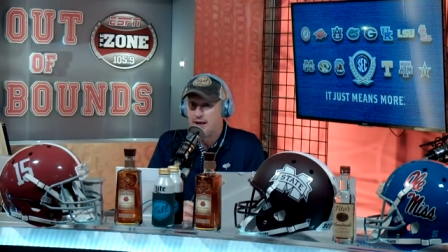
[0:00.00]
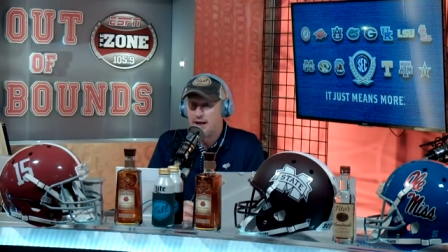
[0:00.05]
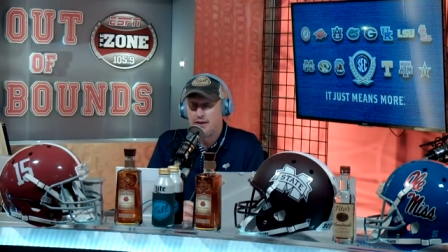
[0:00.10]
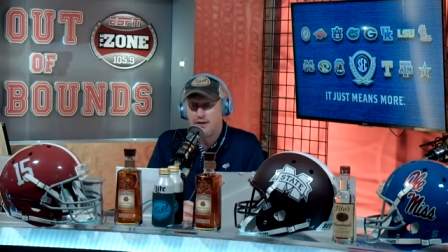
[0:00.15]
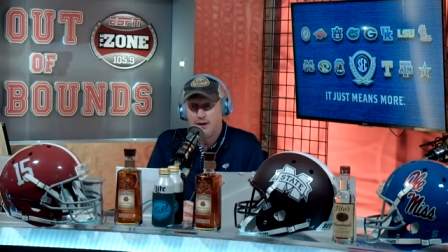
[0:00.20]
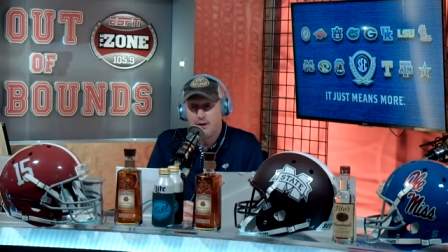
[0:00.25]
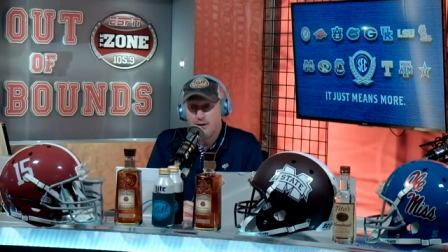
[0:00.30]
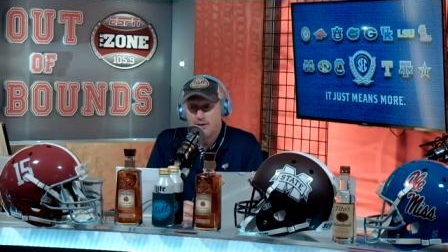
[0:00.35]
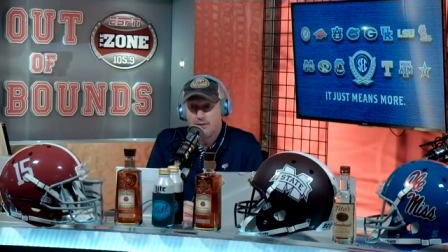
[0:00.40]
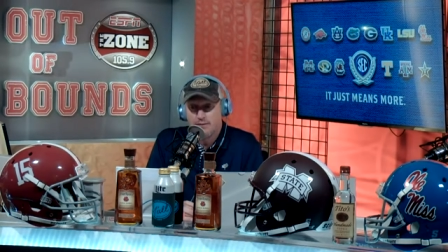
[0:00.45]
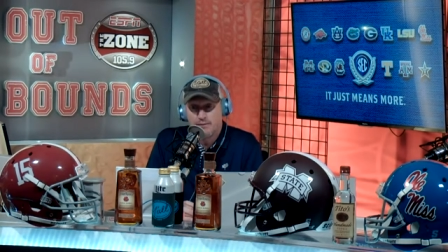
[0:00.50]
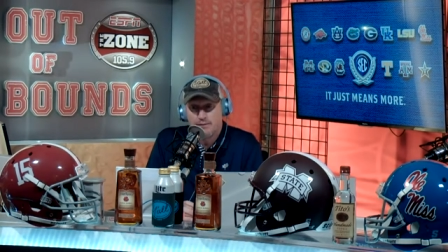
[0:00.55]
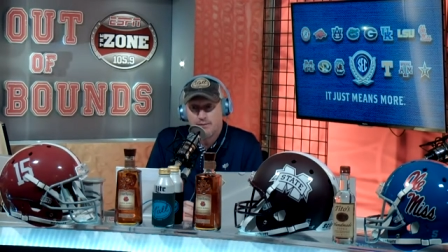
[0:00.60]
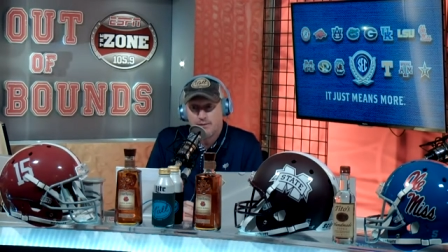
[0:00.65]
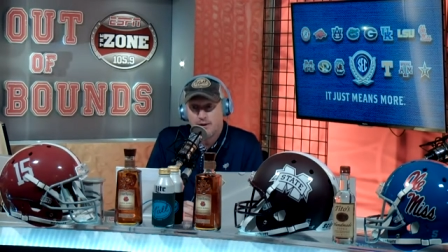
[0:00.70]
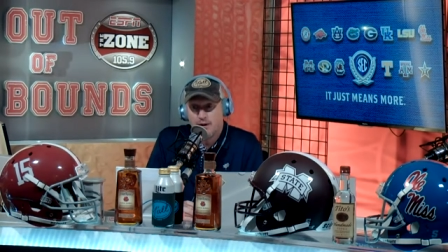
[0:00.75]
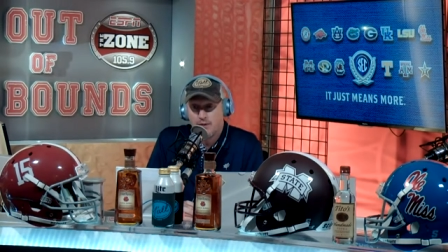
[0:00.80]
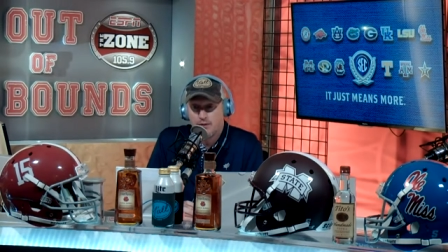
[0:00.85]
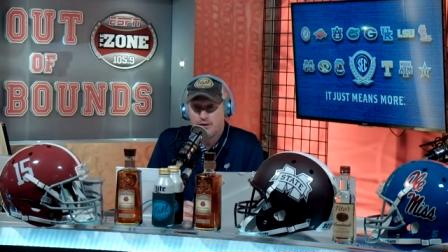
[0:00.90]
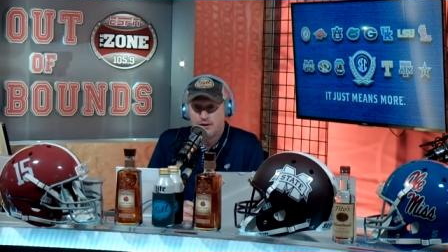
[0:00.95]
I thought
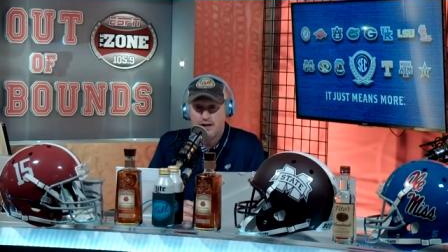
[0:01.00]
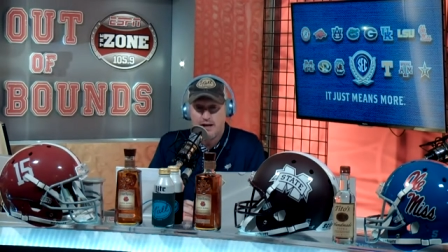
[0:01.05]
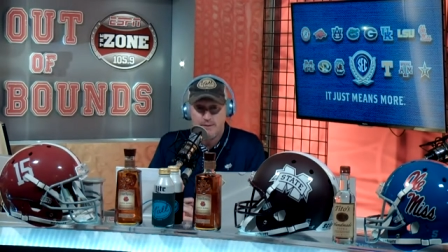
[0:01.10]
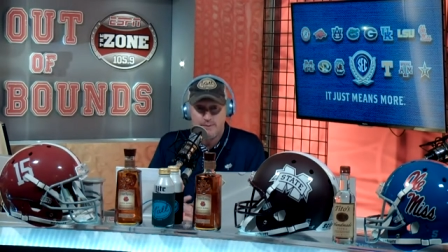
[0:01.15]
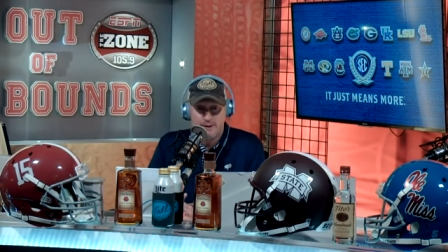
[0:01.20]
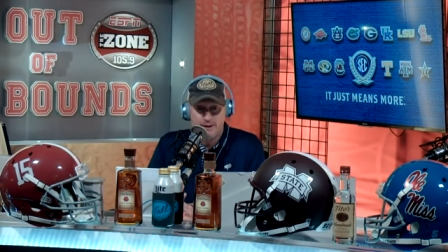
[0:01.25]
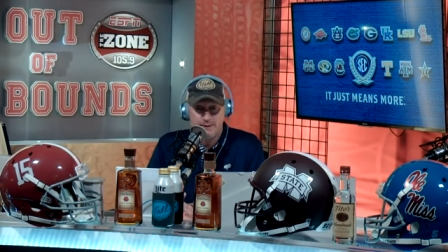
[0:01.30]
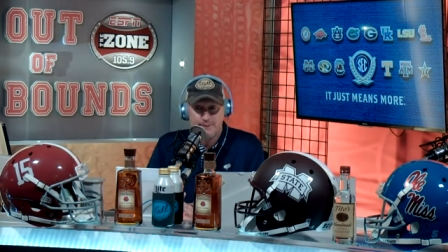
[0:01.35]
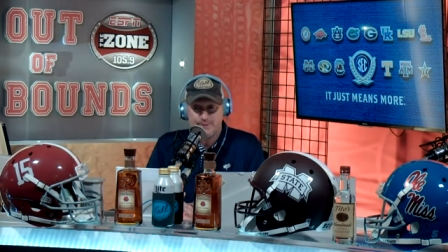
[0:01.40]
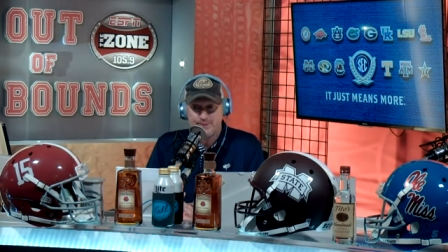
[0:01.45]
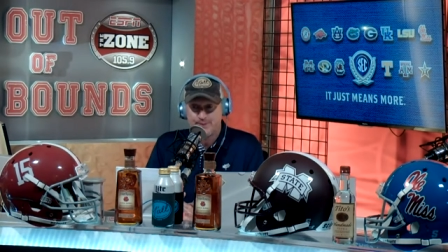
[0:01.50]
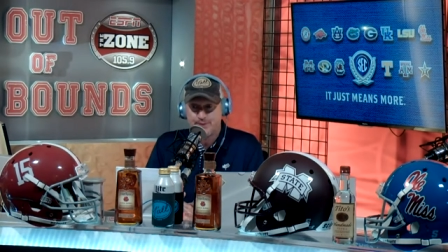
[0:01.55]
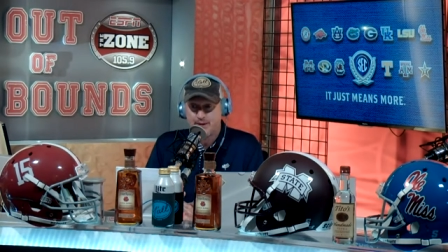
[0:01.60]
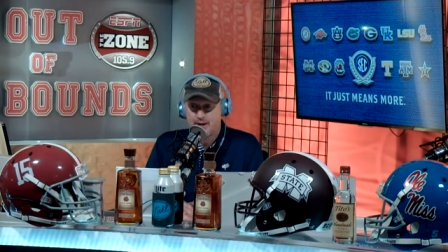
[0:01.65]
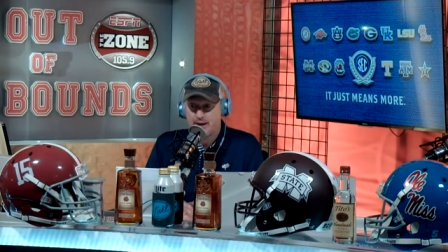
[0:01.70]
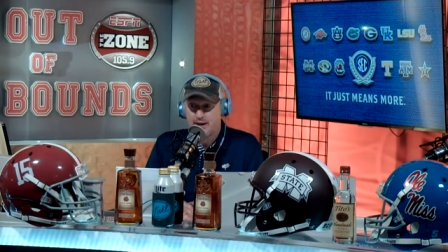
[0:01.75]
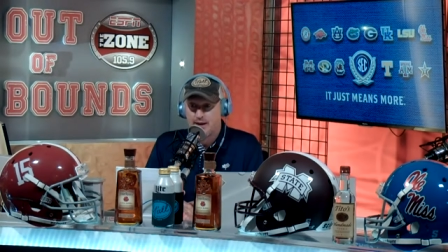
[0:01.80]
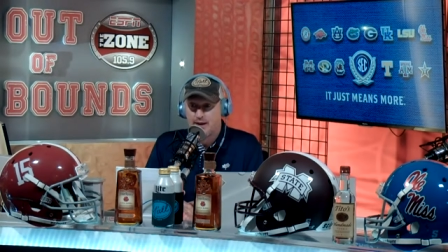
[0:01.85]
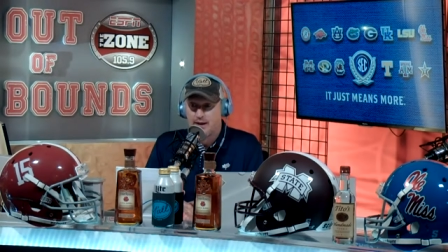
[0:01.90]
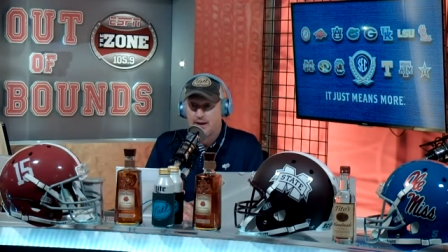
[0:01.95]
Coach Saban
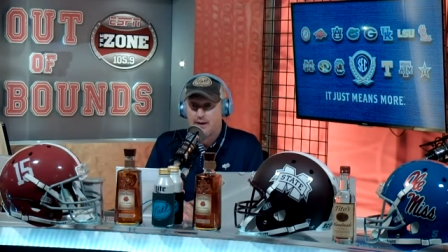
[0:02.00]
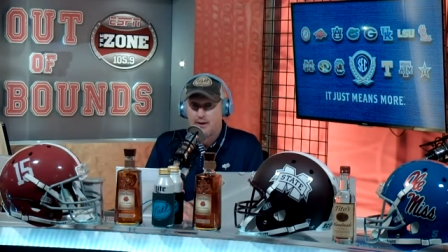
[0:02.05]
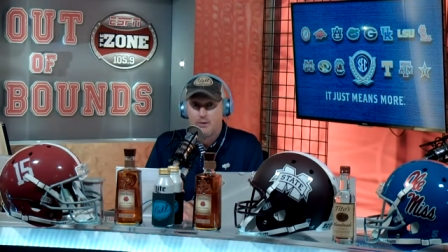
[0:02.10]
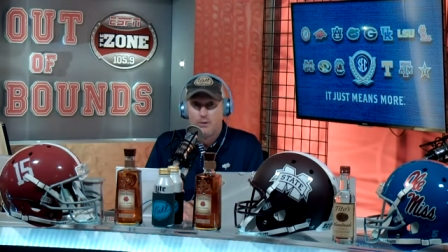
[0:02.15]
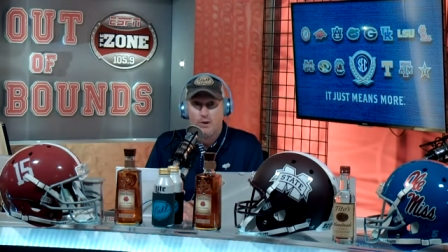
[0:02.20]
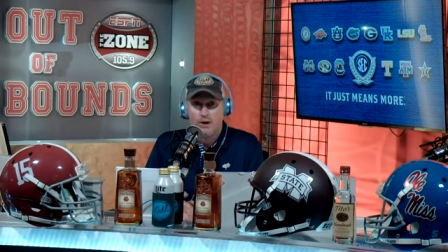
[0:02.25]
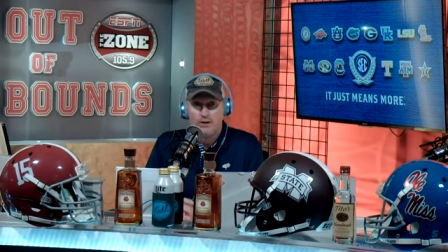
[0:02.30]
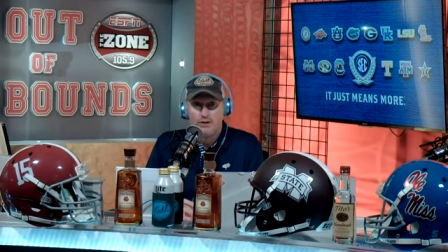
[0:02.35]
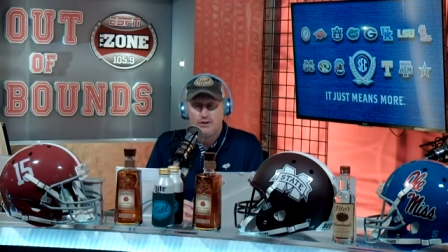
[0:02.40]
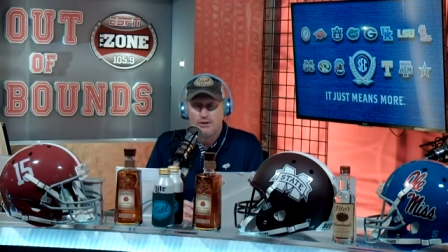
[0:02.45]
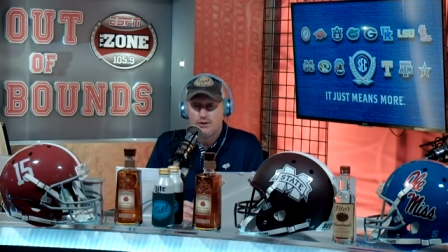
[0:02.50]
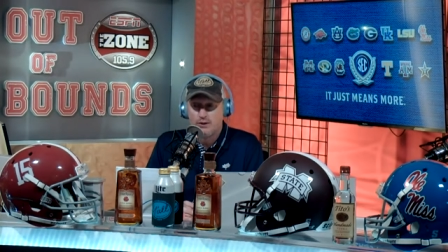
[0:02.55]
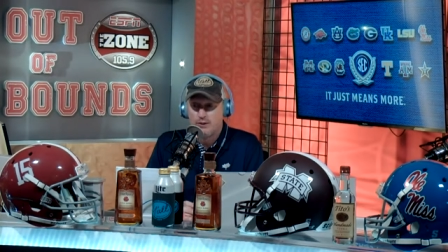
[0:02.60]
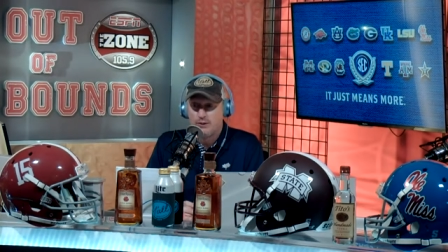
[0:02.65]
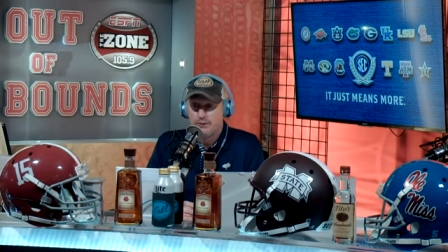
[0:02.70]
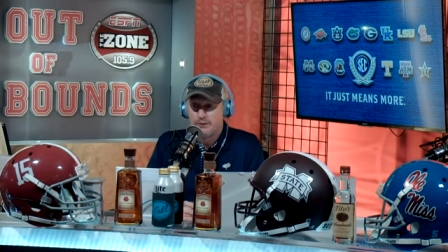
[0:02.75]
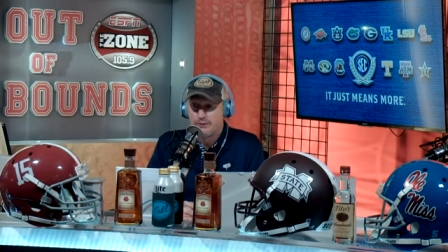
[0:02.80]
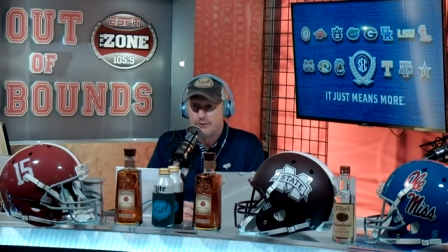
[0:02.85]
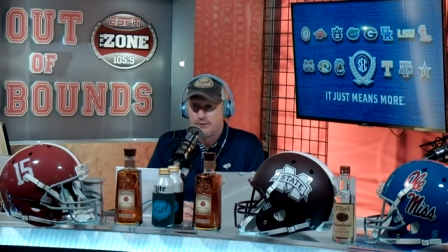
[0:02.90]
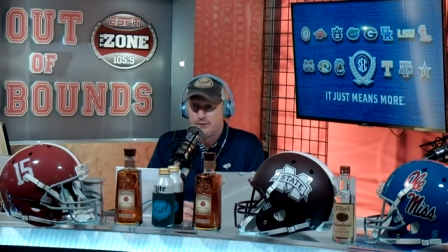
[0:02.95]
was too.